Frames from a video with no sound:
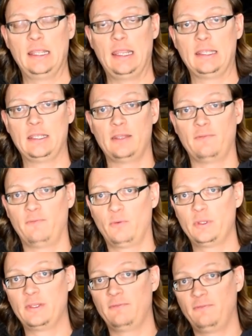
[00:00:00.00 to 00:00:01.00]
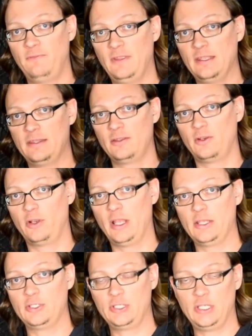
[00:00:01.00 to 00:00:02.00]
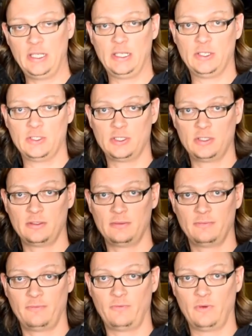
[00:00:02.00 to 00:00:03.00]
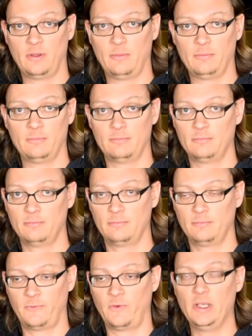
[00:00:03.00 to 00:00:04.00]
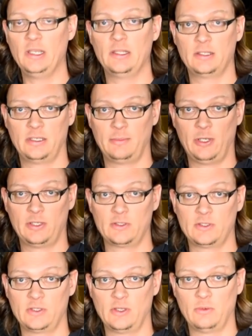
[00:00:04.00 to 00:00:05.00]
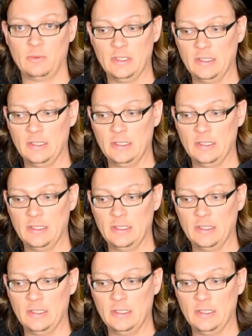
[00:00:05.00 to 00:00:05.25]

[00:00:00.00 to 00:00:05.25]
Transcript: and then the fourth and fifth are not changed for any of the WRXs. So